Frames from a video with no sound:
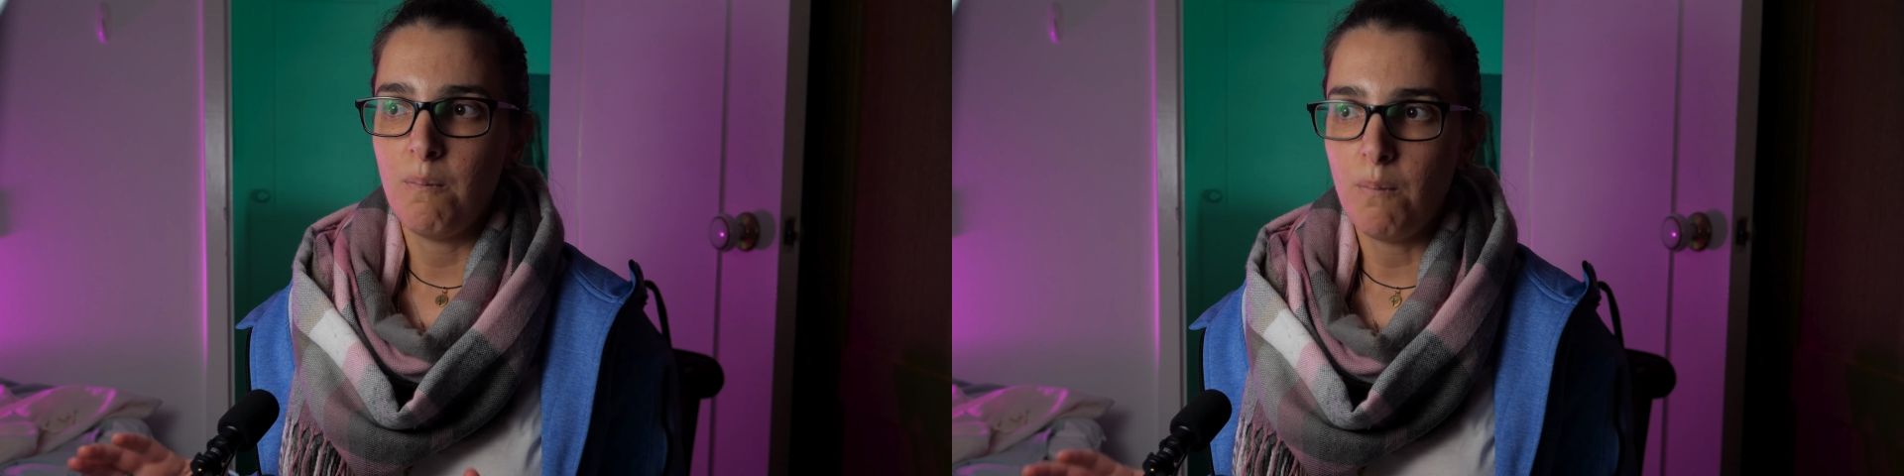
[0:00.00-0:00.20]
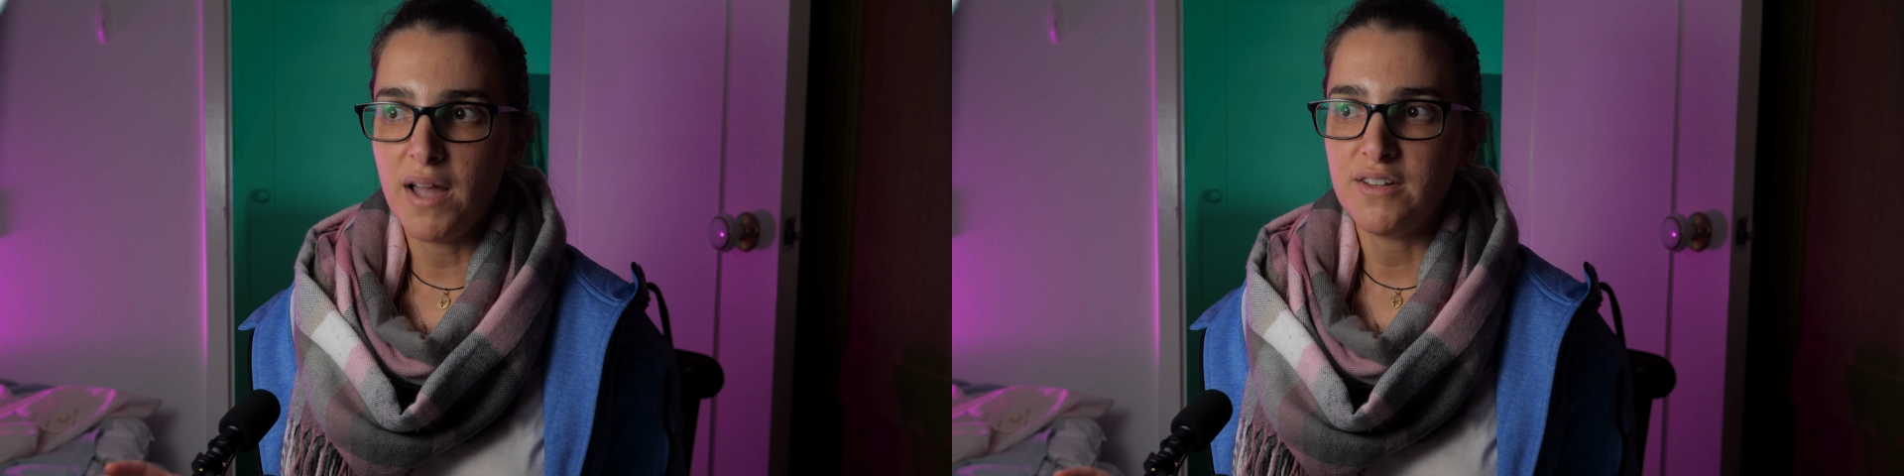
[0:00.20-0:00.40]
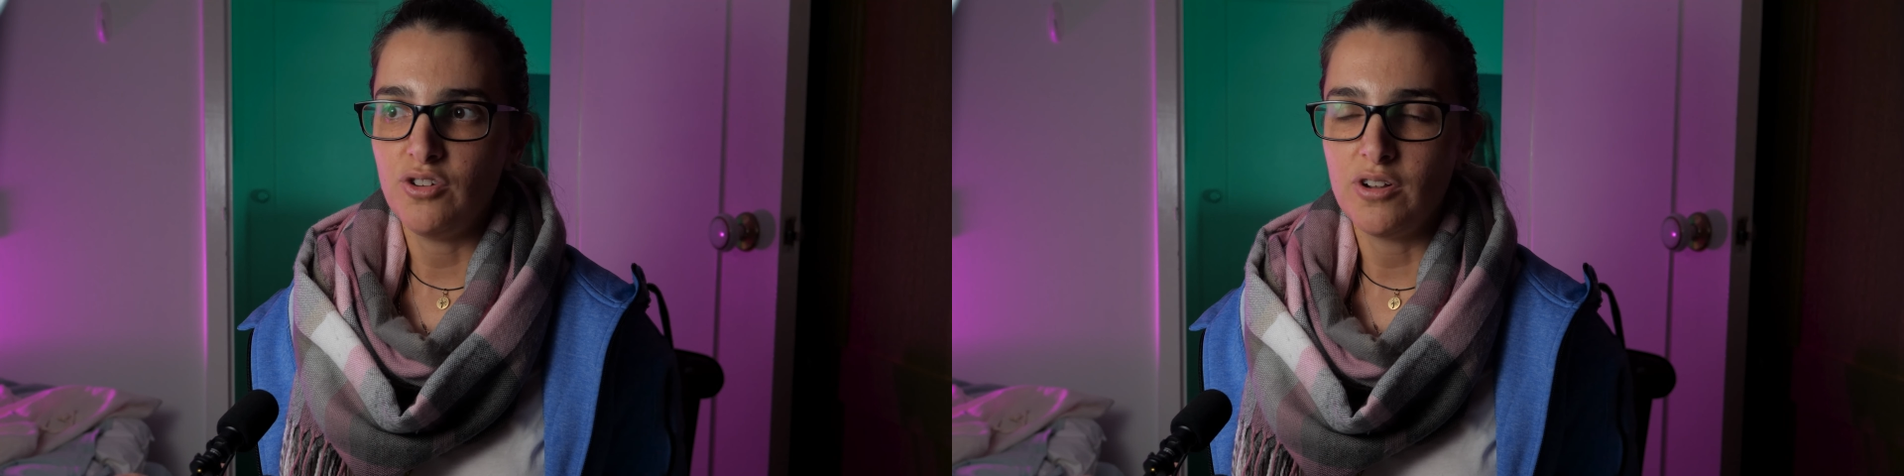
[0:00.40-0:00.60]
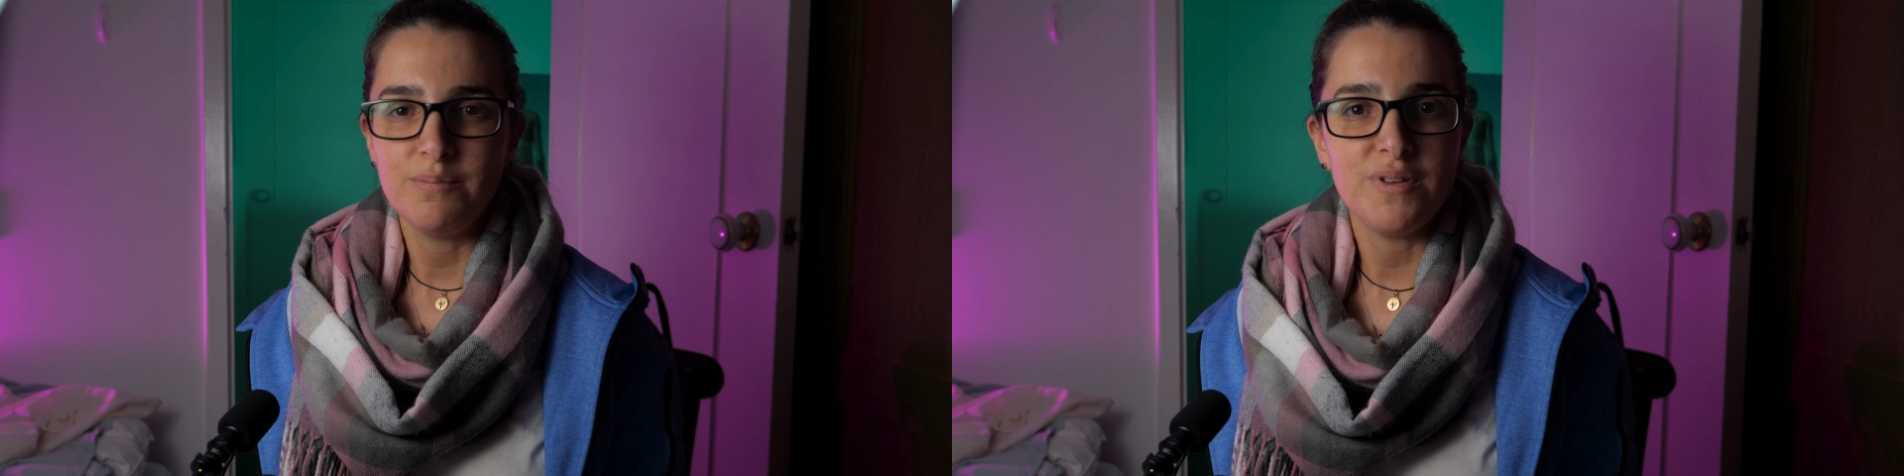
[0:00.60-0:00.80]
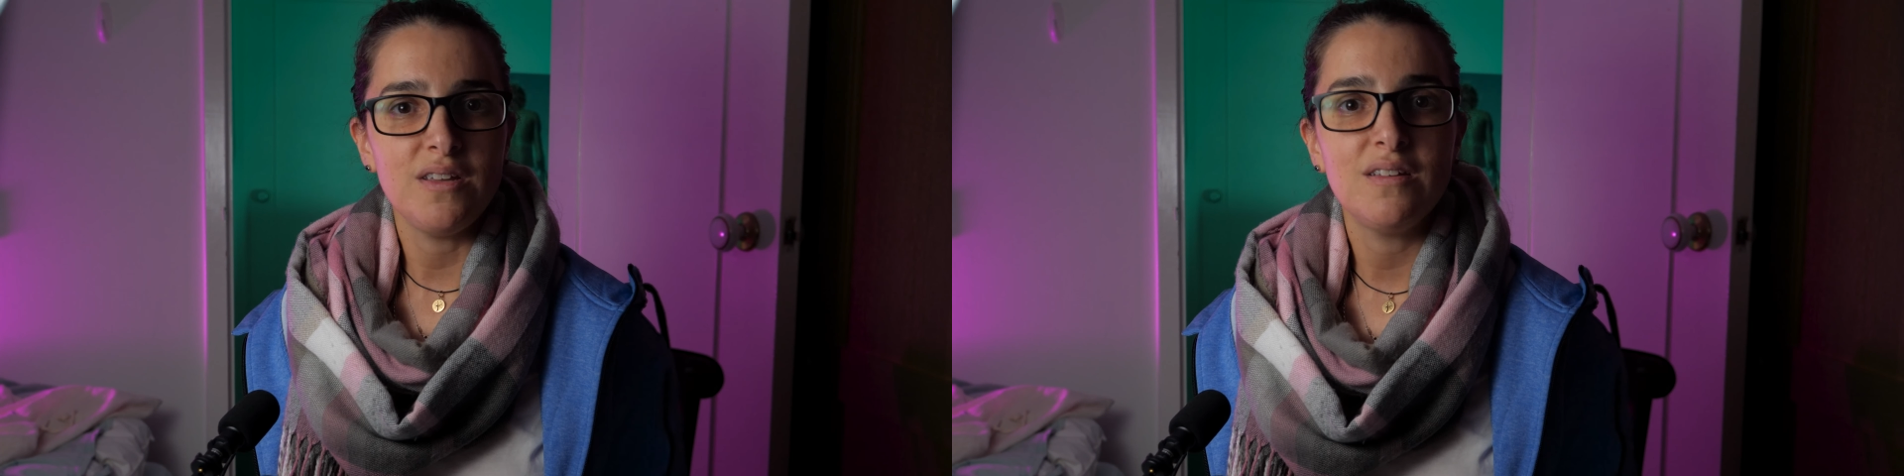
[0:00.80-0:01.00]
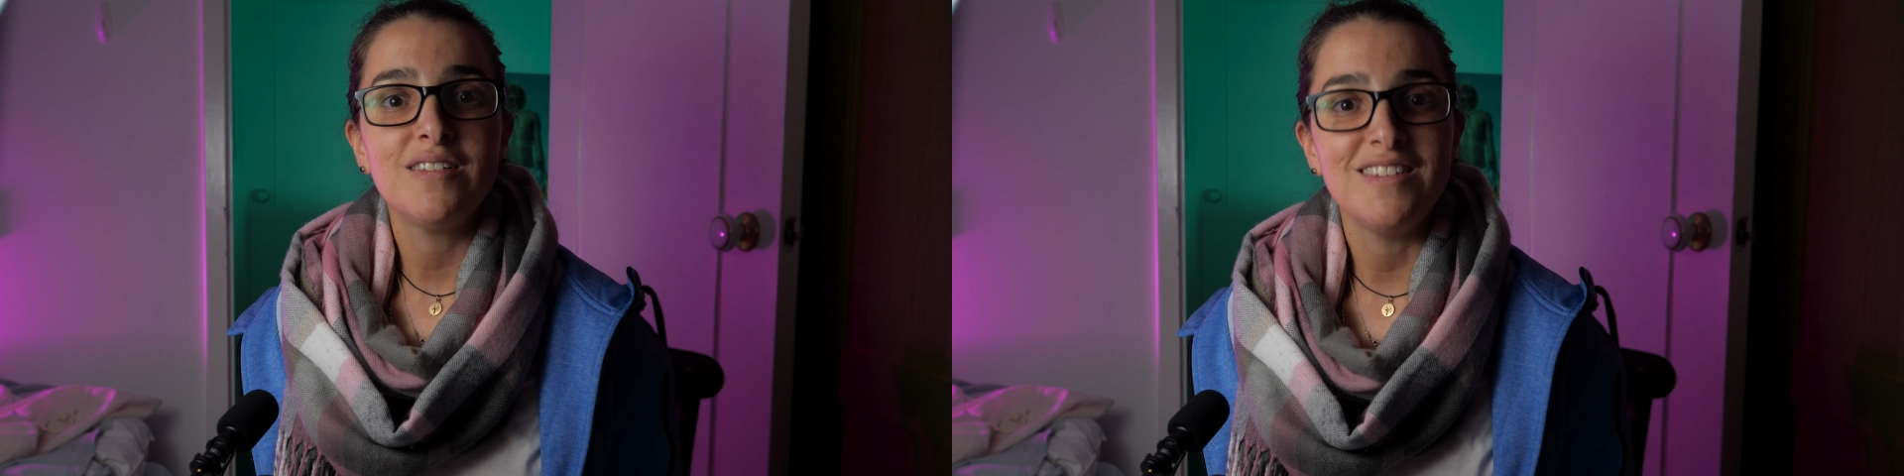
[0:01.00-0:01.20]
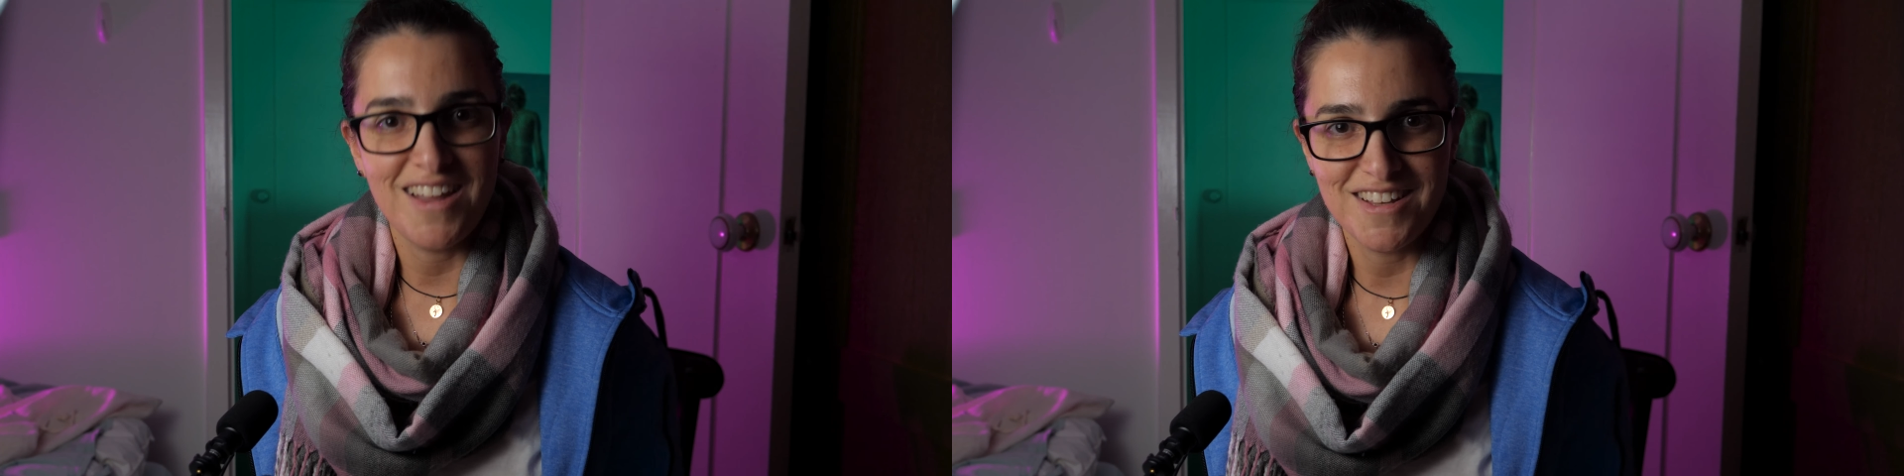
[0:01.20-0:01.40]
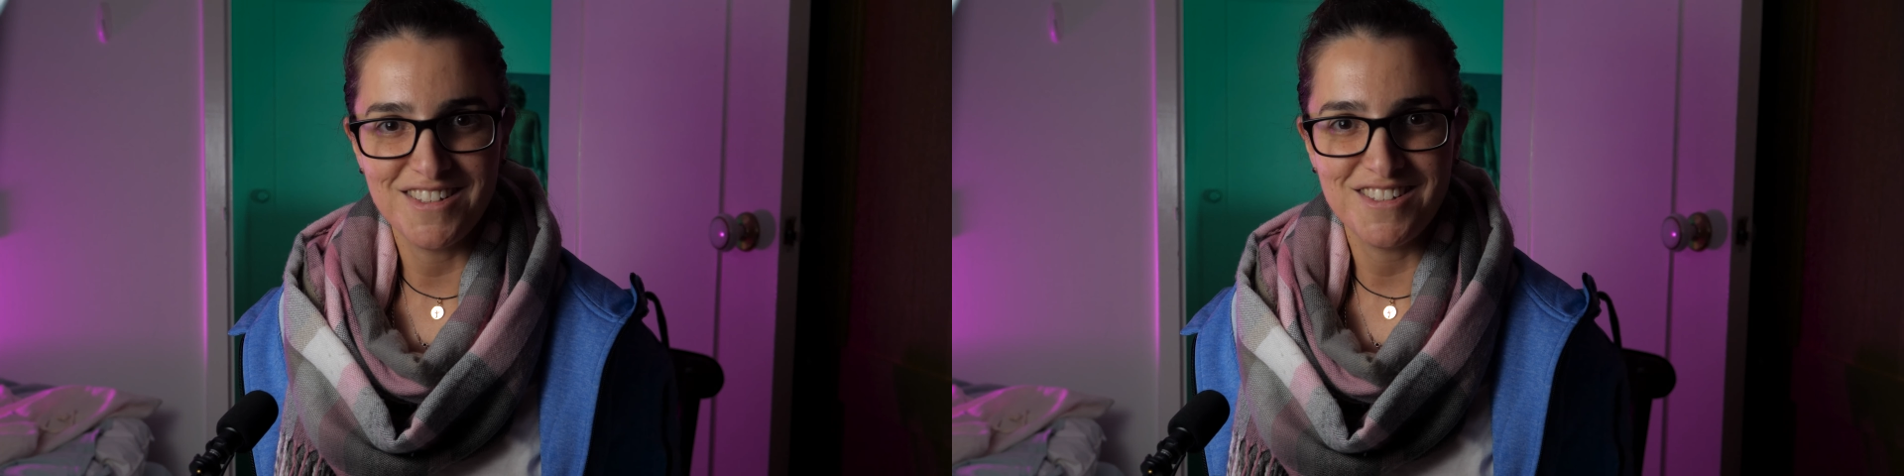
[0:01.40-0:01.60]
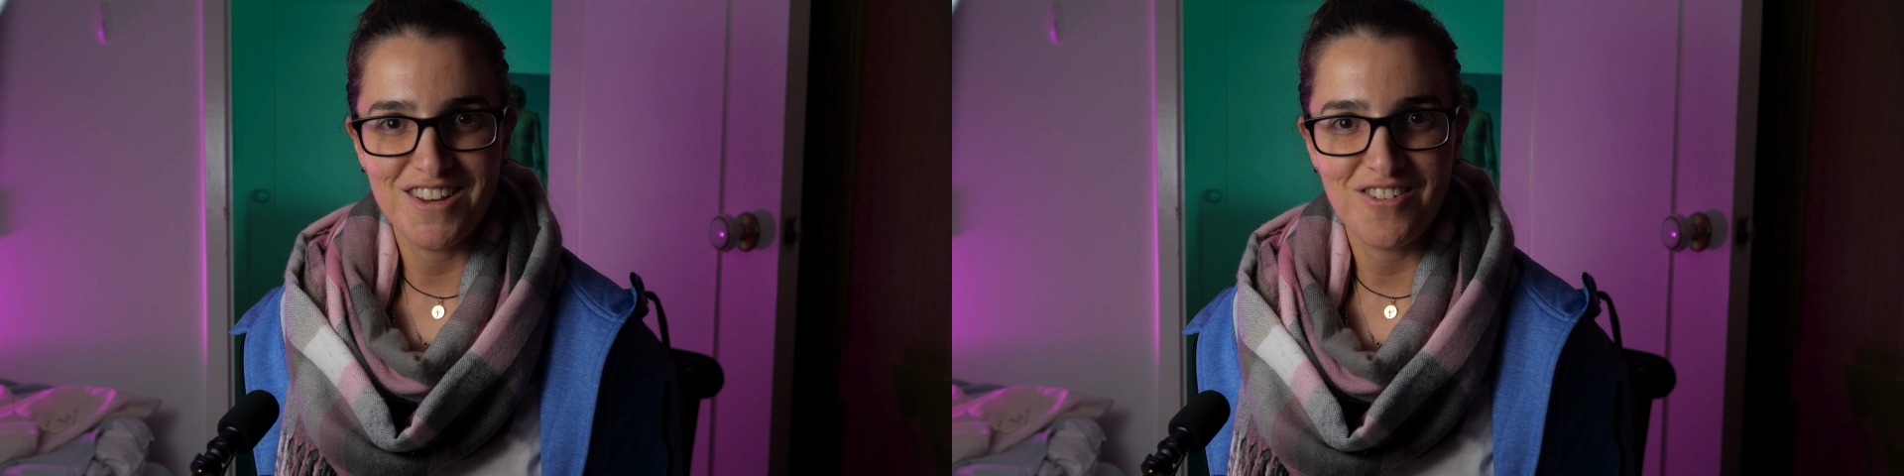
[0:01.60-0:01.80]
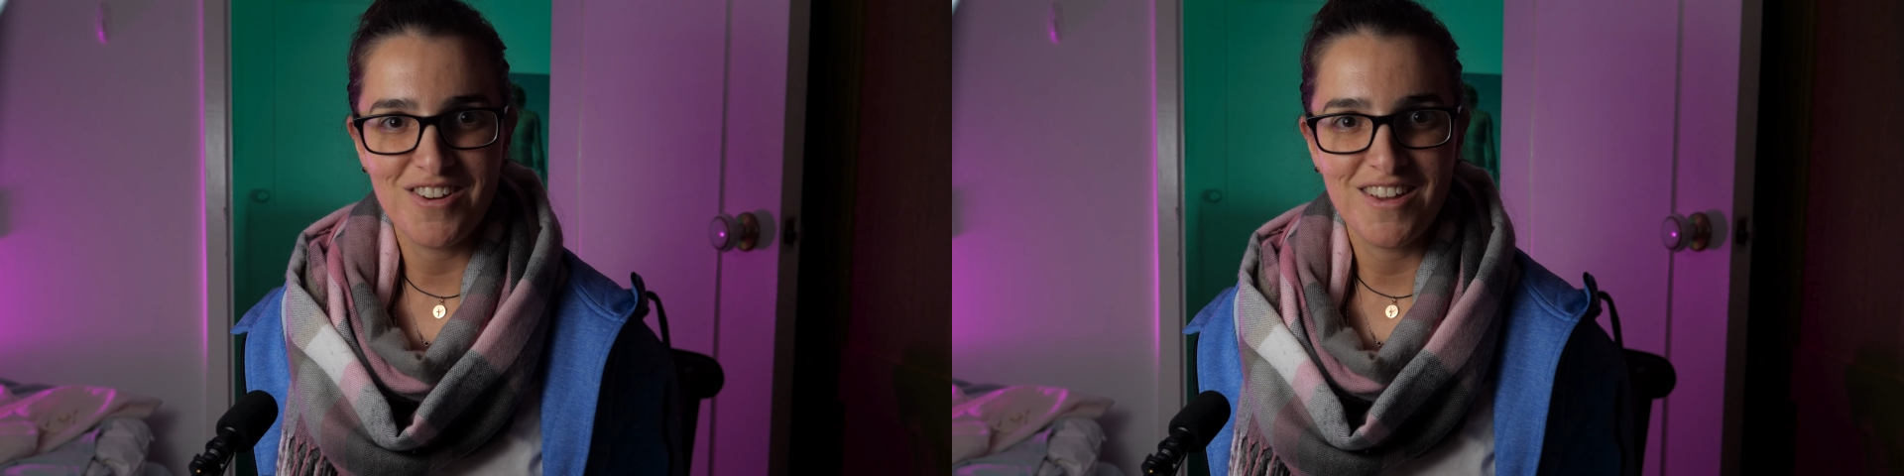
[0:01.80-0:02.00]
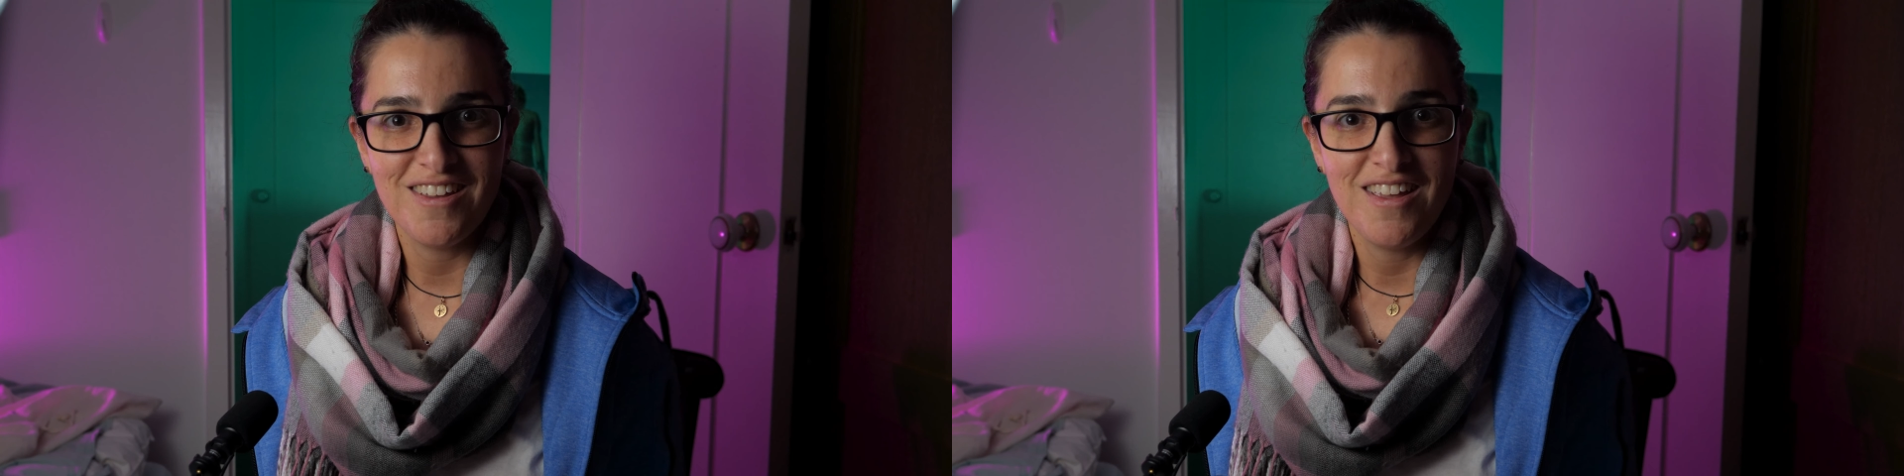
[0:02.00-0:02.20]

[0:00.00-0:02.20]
might not be necessary,